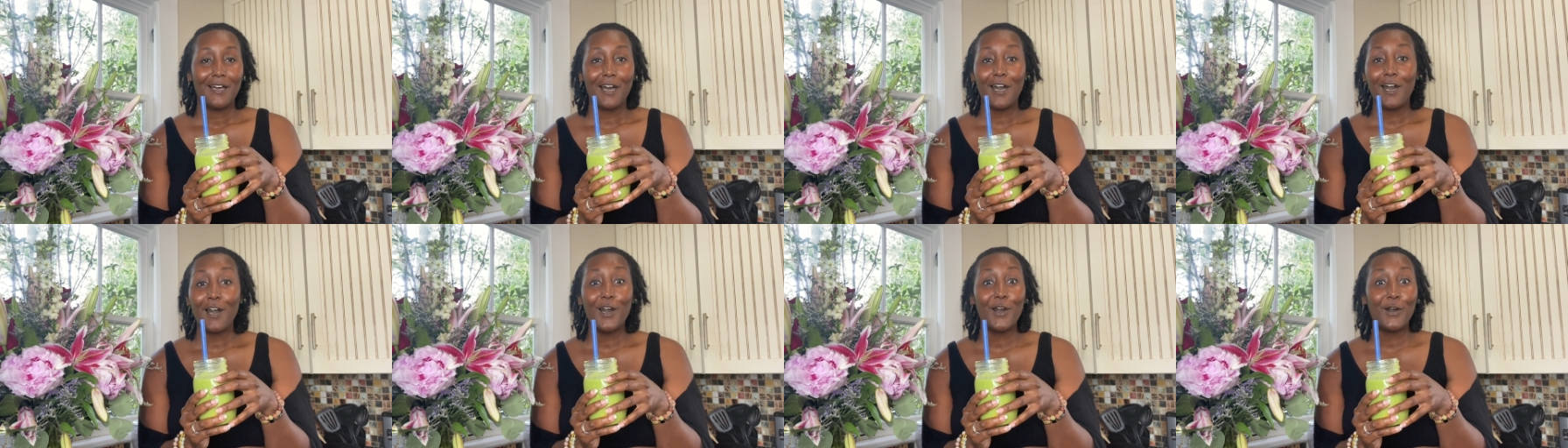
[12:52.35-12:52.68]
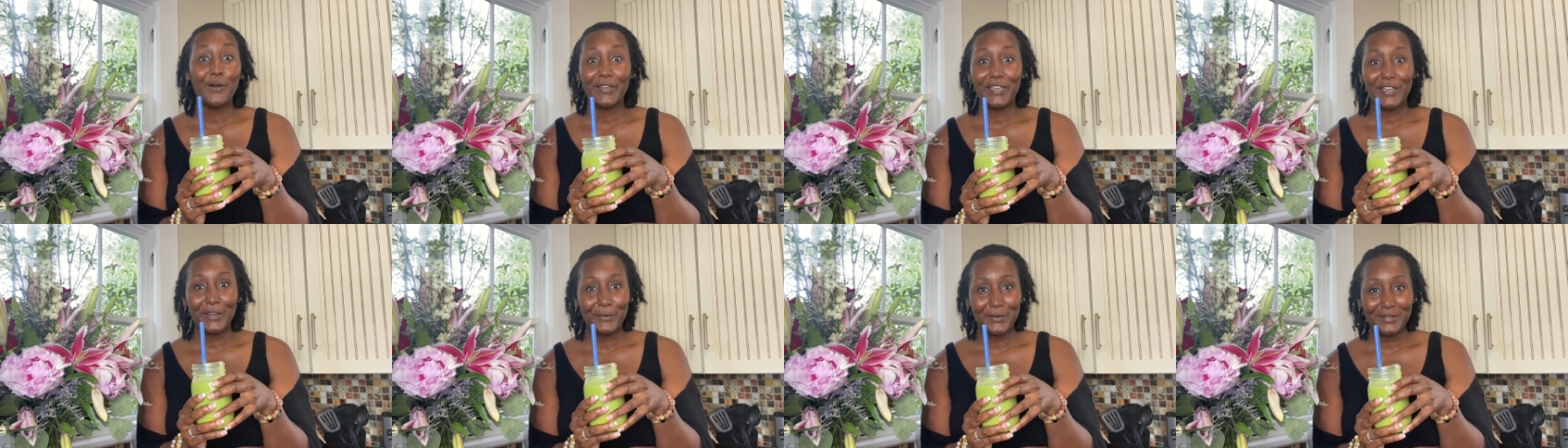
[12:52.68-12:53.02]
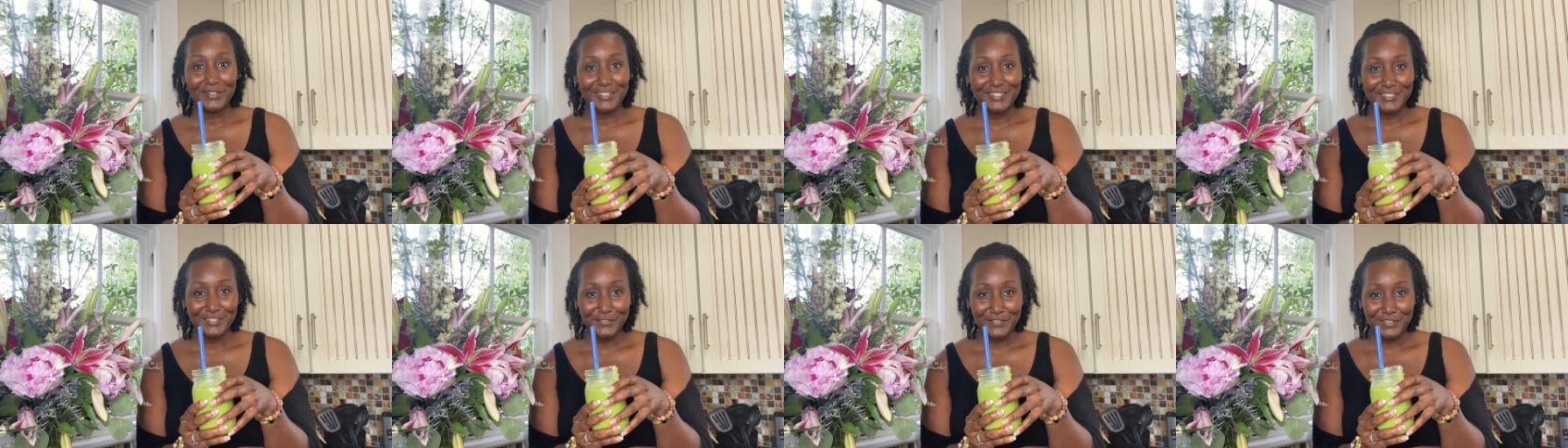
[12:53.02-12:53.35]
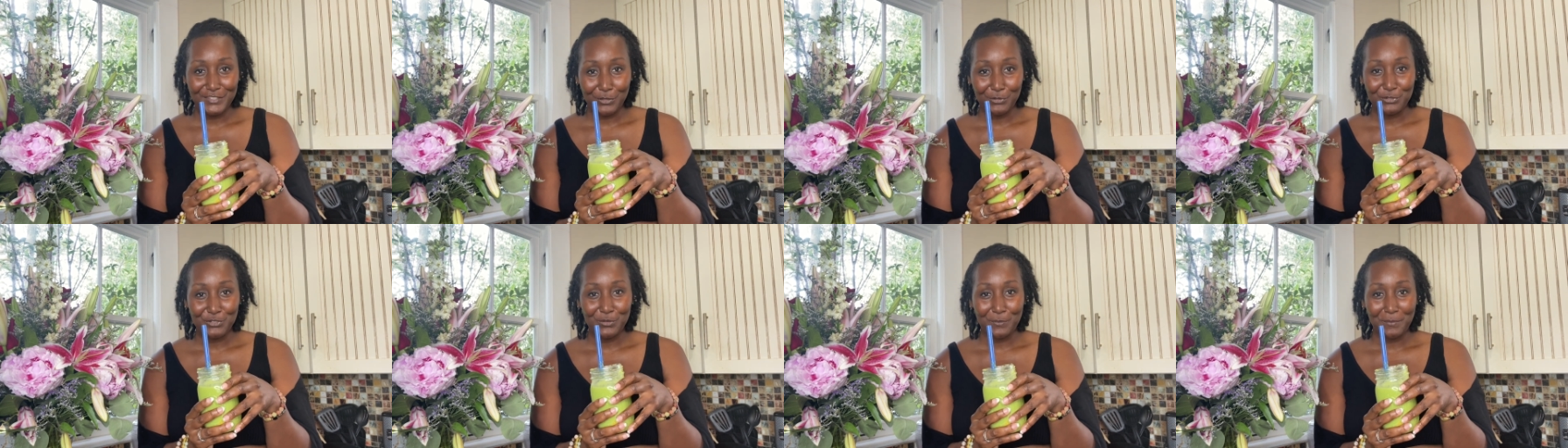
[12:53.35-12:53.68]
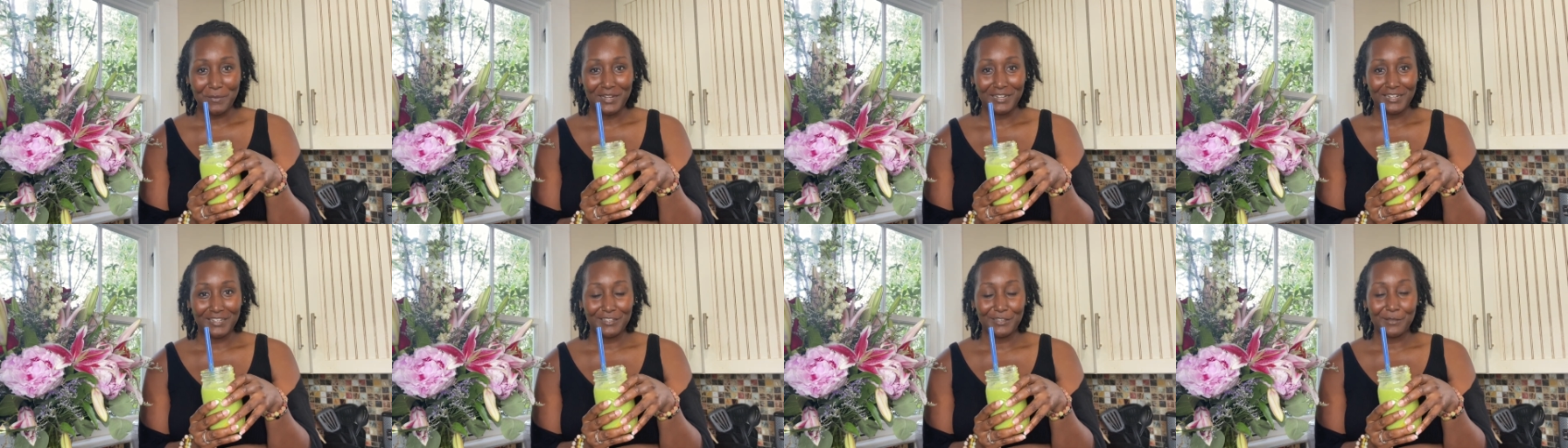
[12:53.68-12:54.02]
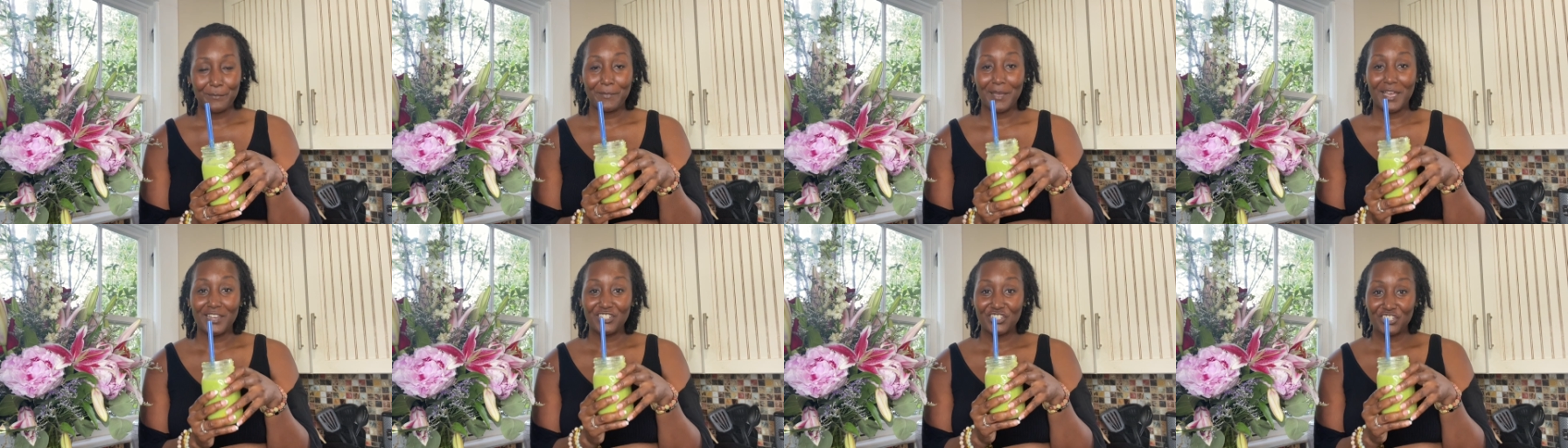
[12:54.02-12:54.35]
all areas of social media
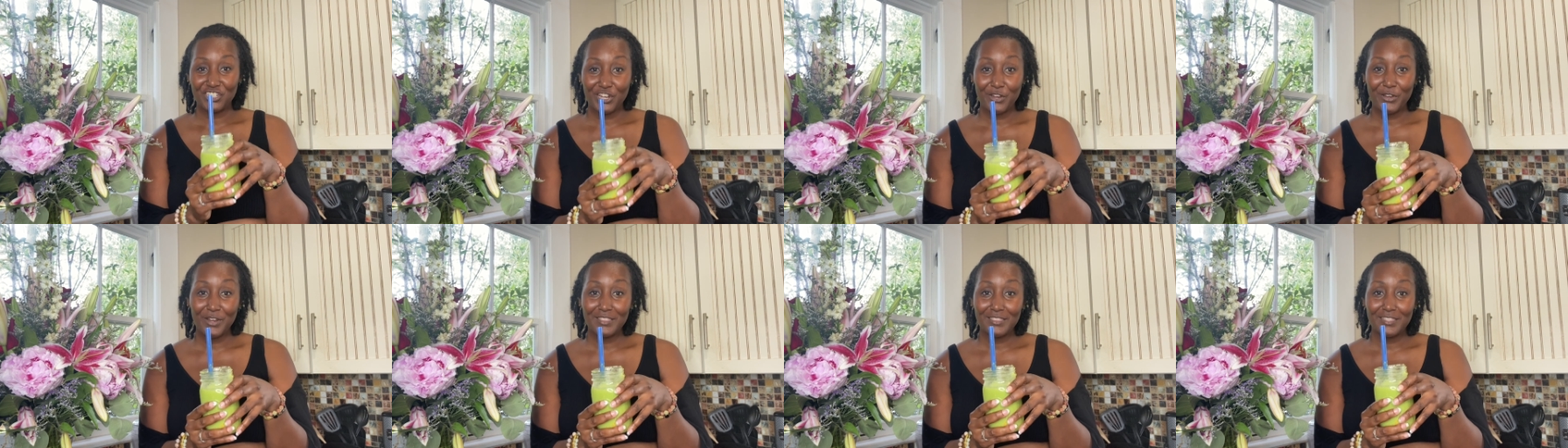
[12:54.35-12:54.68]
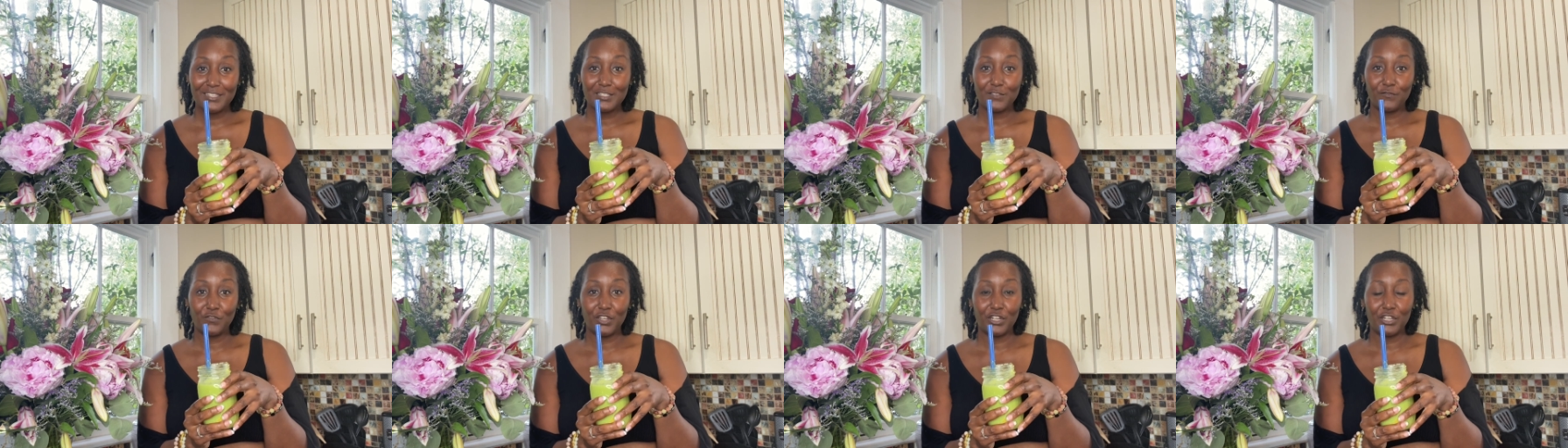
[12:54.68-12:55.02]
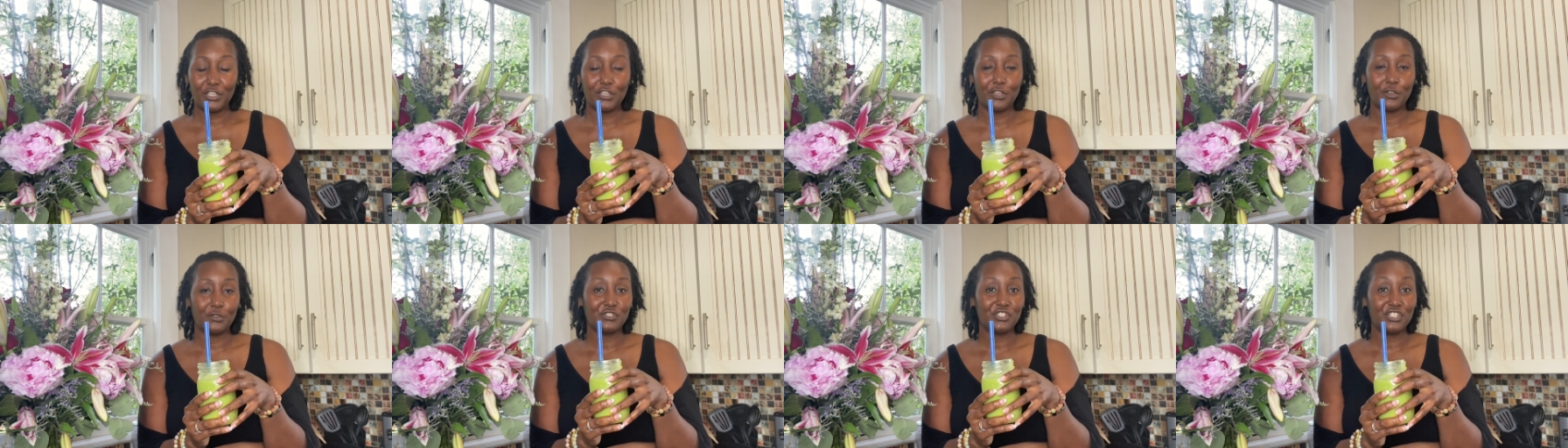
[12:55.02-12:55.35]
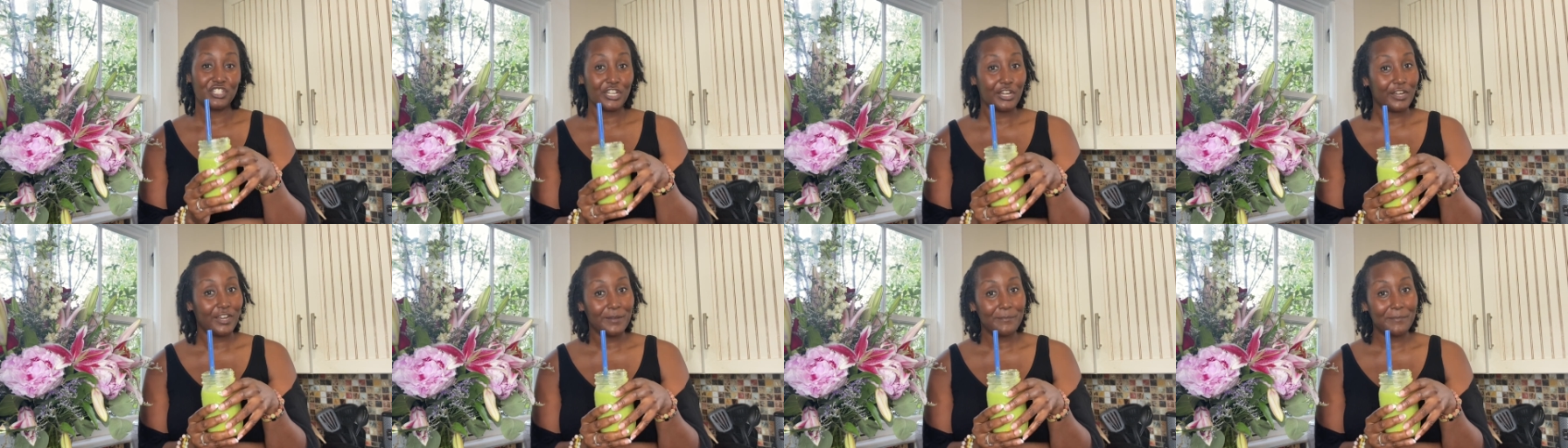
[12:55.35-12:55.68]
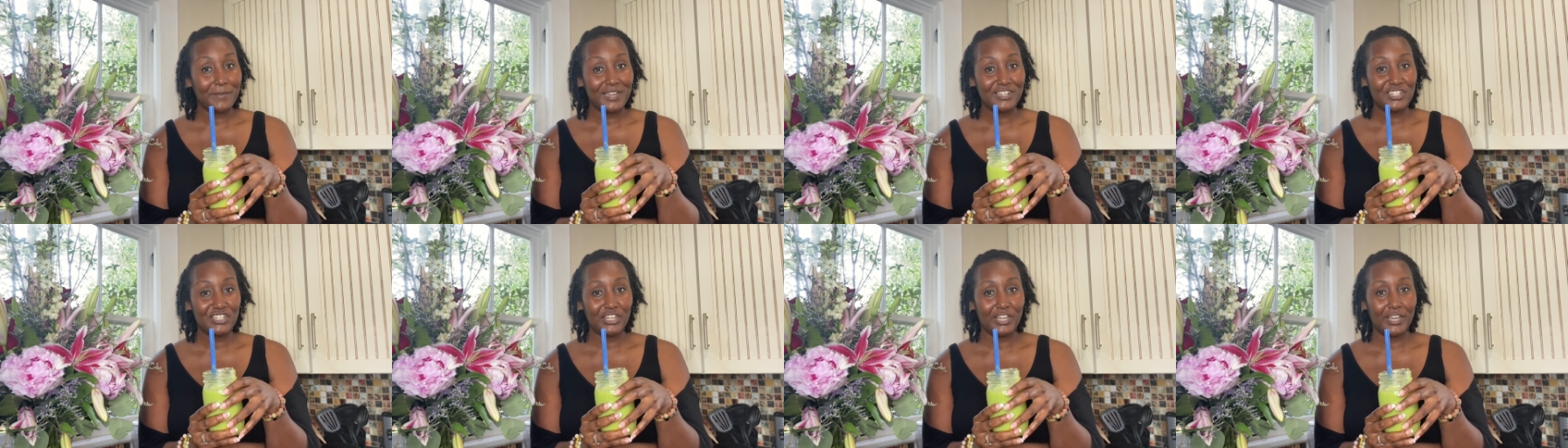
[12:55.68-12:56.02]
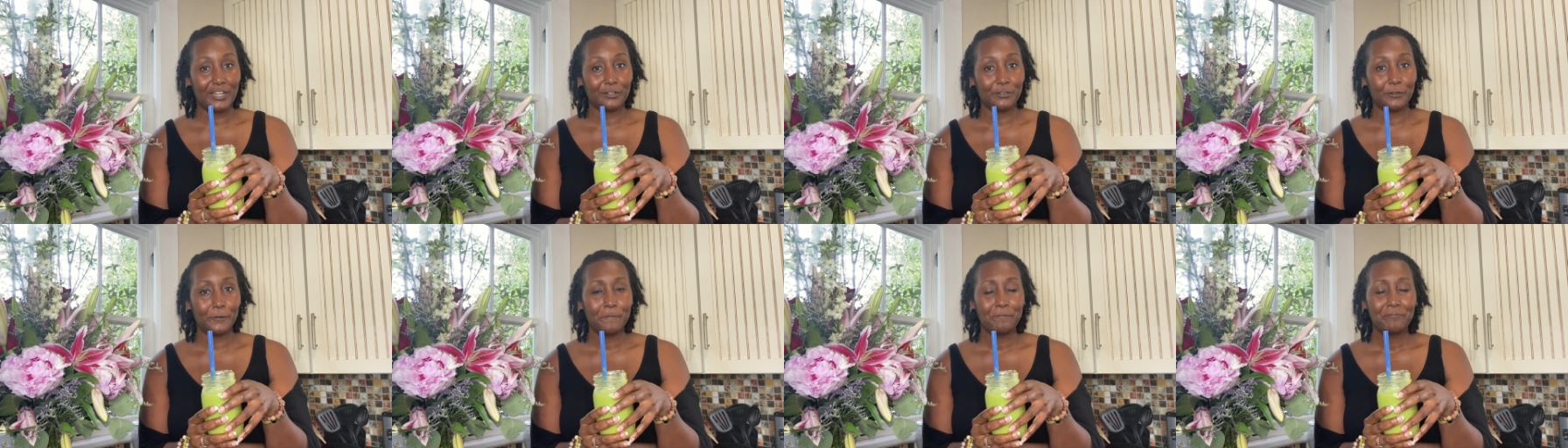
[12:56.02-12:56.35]
by sharing this video, sharing my channel,